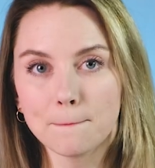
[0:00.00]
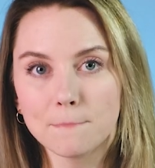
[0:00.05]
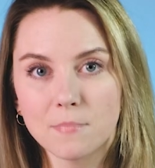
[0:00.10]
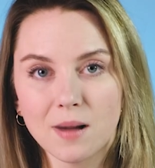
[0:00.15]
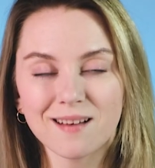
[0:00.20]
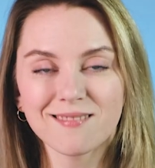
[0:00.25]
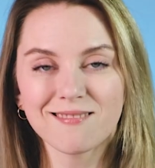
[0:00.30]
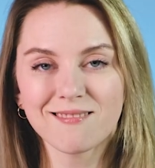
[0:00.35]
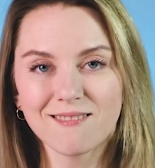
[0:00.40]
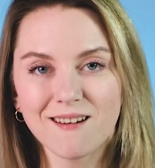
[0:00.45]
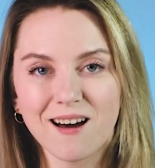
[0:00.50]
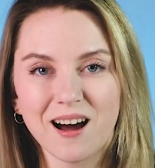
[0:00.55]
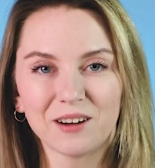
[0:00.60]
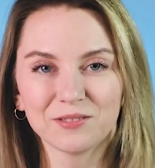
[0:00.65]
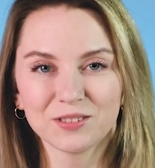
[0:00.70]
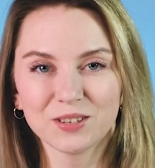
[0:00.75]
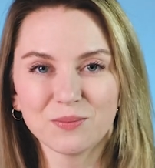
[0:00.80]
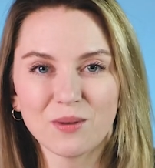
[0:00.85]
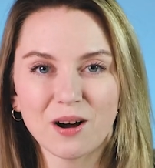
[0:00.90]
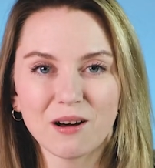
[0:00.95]
month
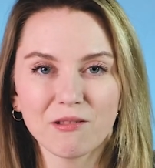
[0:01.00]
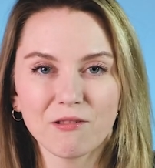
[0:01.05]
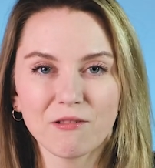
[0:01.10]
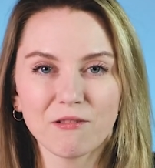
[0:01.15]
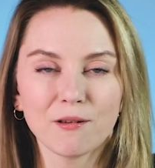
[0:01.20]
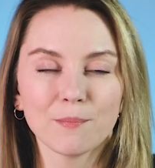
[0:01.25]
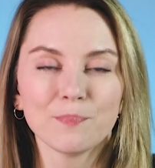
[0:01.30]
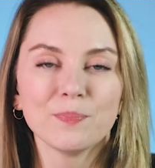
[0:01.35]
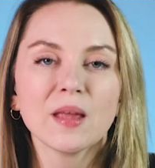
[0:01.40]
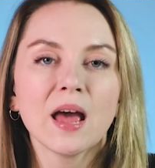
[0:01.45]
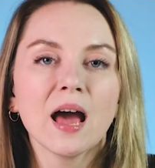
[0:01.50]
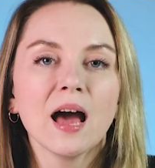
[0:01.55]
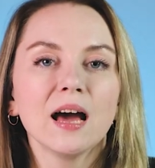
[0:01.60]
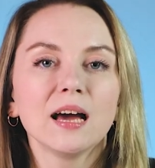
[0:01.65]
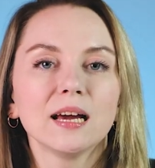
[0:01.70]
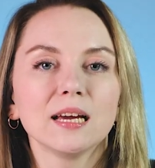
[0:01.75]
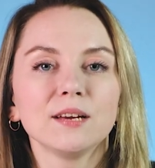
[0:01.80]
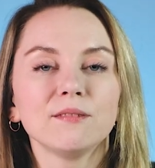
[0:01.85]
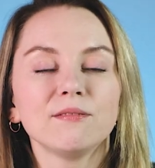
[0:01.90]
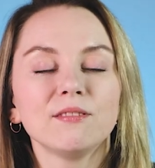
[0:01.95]
after month.
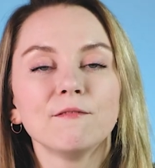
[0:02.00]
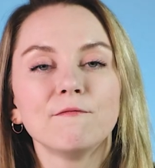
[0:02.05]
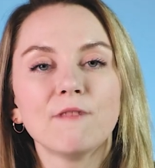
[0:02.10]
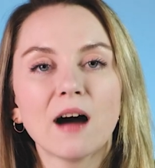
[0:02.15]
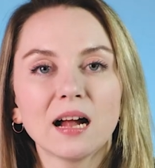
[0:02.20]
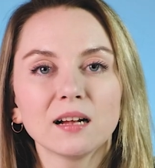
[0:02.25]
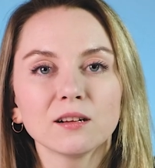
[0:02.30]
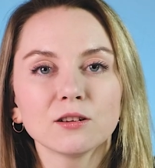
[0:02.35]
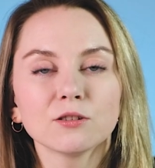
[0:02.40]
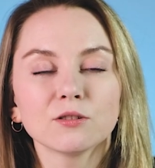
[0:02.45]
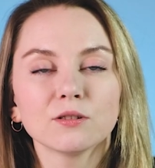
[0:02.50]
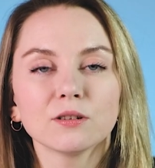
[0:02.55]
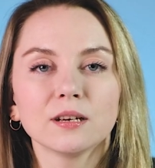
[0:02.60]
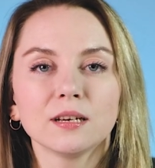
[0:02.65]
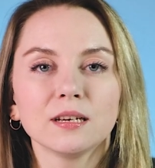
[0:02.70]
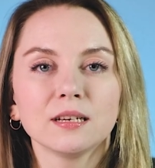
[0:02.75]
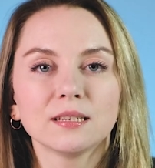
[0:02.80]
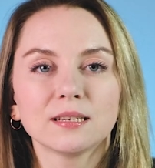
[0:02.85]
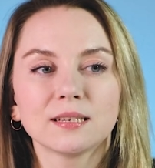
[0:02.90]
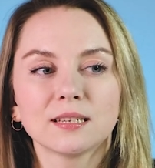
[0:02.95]
If the value
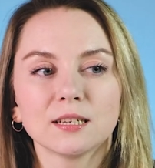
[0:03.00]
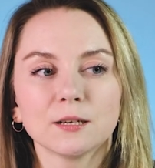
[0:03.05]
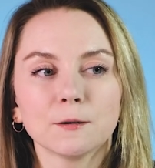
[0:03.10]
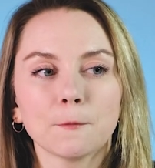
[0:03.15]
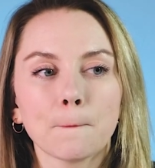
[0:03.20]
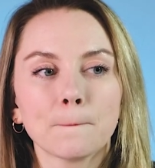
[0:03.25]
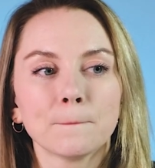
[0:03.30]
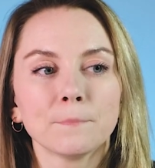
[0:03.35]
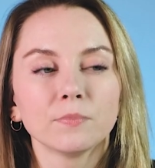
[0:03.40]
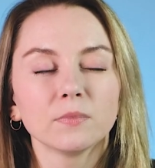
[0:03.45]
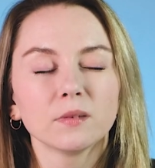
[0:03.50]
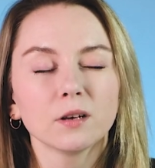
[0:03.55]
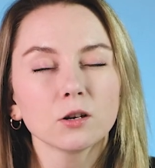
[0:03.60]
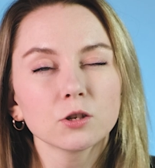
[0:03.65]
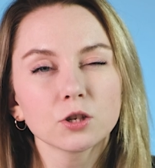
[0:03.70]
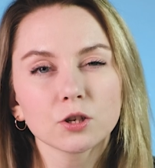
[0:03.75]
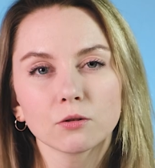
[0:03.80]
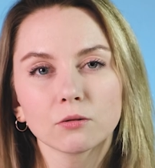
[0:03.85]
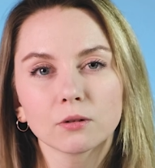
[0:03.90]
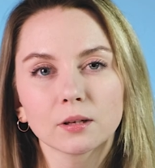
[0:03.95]
is not
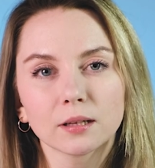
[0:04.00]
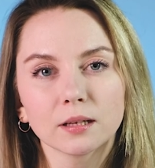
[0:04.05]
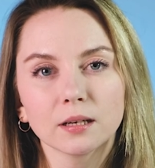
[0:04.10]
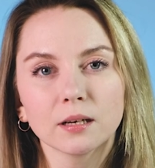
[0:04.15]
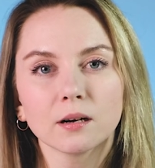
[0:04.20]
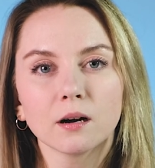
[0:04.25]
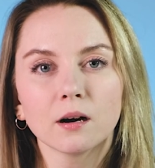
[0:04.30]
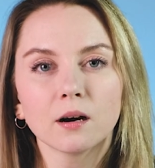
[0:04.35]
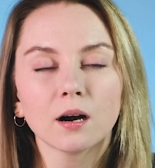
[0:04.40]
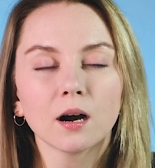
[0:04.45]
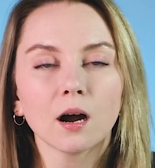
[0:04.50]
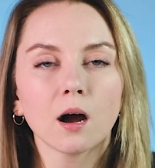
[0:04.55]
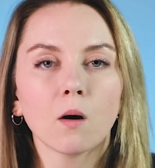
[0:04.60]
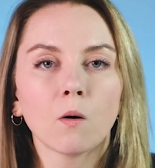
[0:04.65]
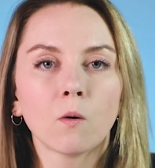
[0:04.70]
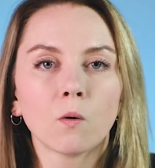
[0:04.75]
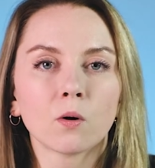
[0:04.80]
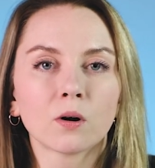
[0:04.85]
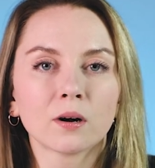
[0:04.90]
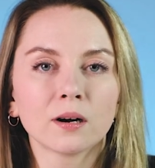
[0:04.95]
so clear
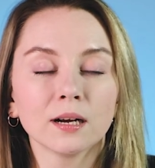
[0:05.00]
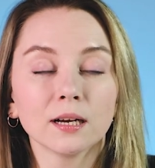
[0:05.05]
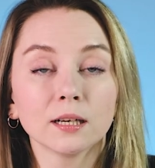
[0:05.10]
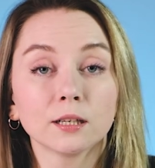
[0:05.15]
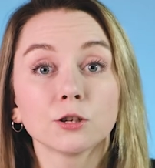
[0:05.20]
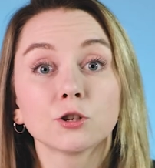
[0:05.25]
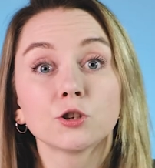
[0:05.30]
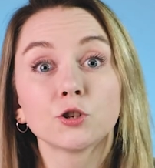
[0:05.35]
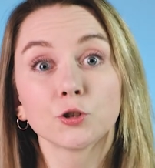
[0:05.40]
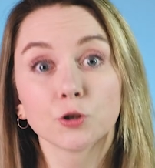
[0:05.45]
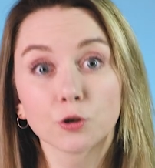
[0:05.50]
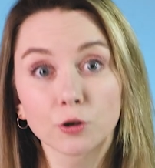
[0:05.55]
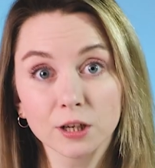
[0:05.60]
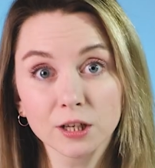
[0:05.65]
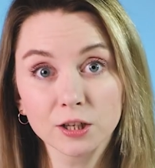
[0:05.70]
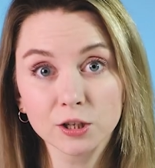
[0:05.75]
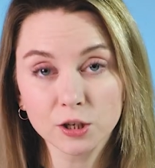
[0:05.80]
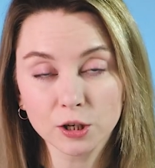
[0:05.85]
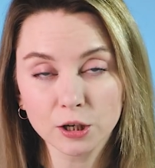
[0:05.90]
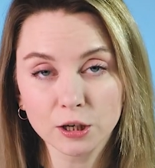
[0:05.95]
or it is
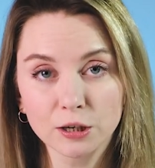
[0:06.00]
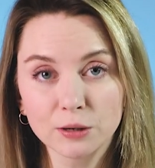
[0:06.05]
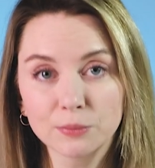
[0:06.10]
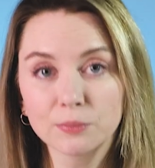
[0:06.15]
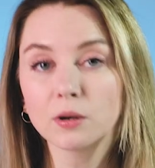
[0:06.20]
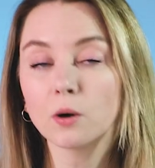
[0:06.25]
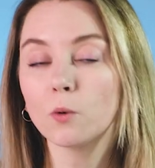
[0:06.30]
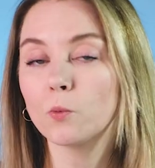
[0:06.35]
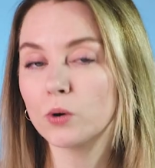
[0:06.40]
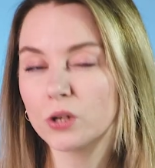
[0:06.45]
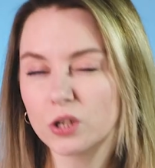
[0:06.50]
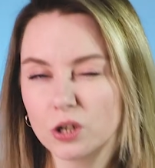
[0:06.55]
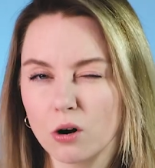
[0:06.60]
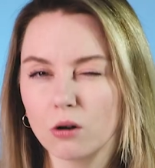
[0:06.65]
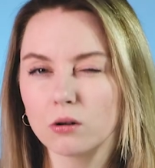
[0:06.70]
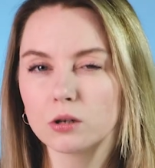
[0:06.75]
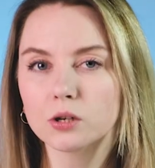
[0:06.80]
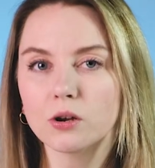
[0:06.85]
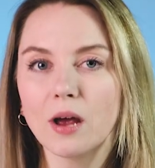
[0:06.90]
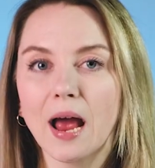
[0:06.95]
short term, which
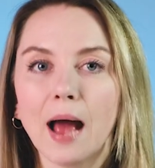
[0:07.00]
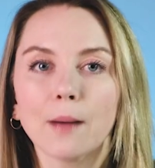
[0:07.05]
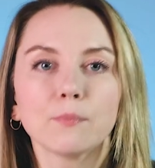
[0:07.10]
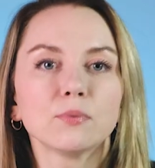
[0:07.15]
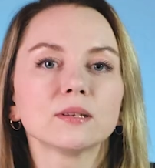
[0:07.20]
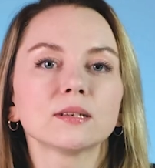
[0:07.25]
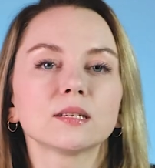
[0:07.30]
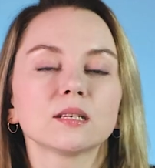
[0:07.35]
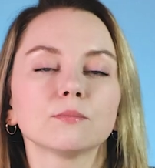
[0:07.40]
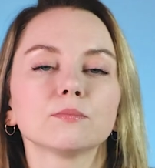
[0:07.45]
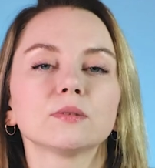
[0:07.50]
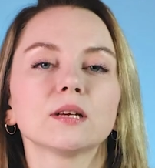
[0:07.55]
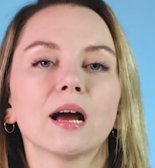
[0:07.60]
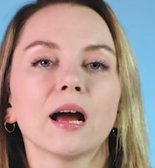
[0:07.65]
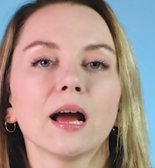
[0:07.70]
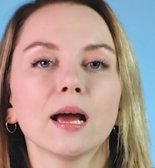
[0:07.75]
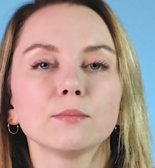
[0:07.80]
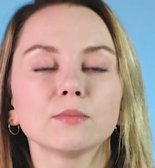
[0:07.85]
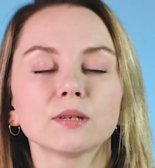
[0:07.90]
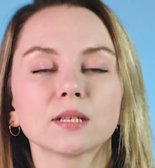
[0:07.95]
also happens
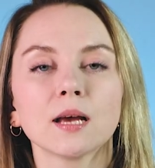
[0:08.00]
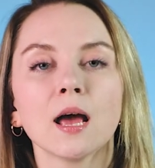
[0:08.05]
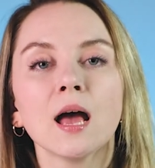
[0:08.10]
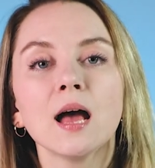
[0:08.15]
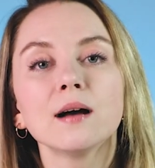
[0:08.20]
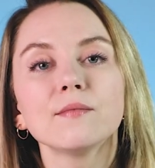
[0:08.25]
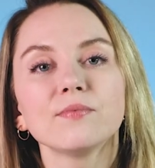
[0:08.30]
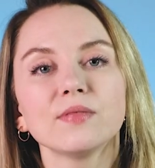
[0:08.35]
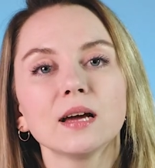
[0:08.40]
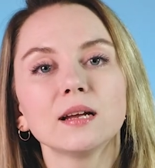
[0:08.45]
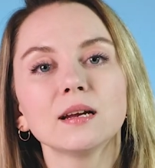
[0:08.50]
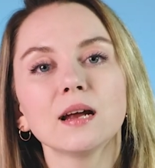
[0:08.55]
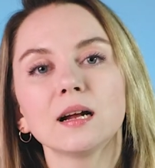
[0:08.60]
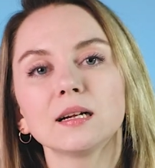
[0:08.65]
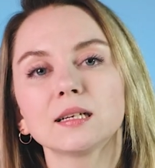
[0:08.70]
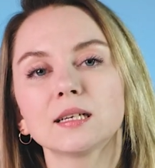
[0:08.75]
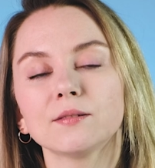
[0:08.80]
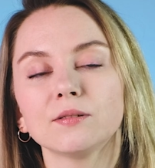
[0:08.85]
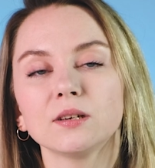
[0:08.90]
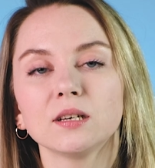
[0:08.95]
sometimes, then L
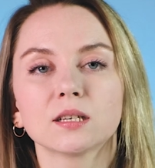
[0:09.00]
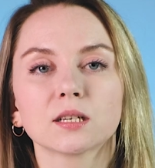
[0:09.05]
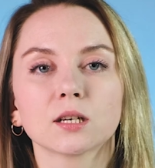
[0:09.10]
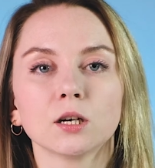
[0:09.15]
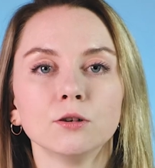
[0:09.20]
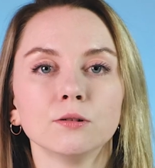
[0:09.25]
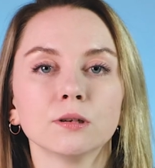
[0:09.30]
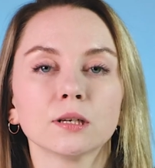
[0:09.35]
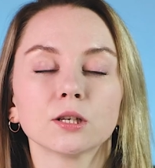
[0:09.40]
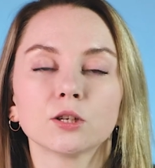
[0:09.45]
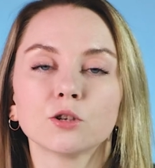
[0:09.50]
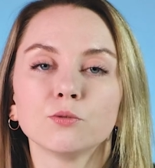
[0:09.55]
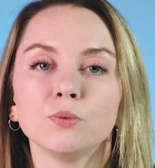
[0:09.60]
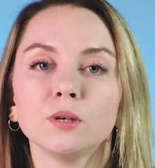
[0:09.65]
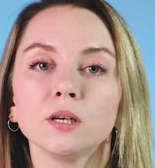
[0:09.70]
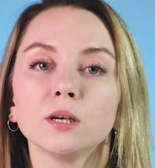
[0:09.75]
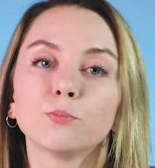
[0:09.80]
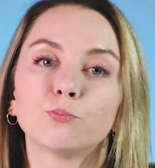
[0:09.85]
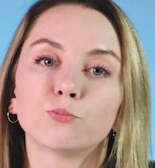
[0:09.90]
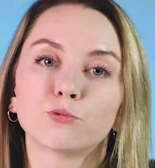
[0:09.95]
T V is going to
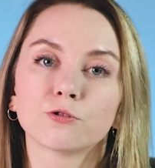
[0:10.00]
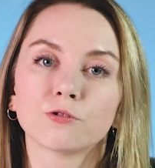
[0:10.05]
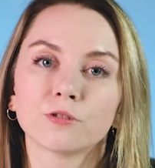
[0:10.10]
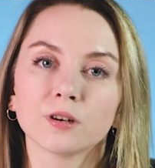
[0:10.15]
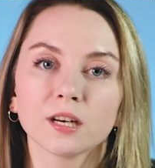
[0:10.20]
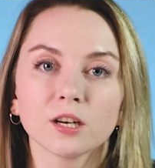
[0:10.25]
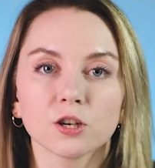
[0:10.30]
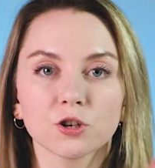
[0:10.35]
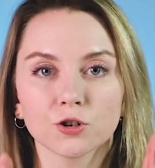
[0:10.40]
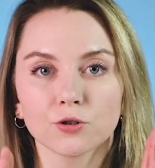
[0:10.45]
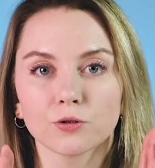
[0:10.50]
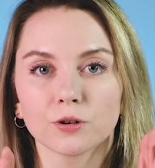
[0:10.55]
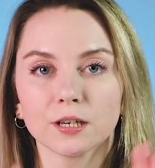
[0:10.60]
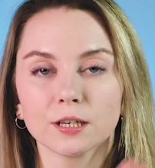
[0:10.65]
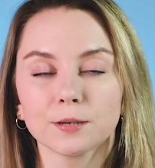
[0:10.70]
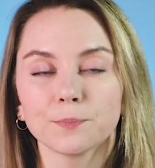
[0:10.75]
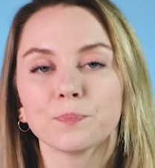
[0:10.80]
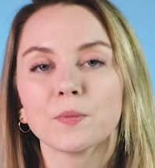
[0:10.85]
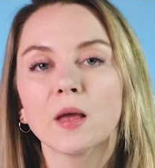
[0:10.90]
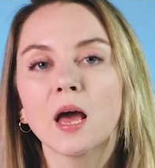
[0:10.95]
be pretty
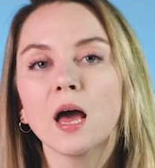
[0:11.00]
short.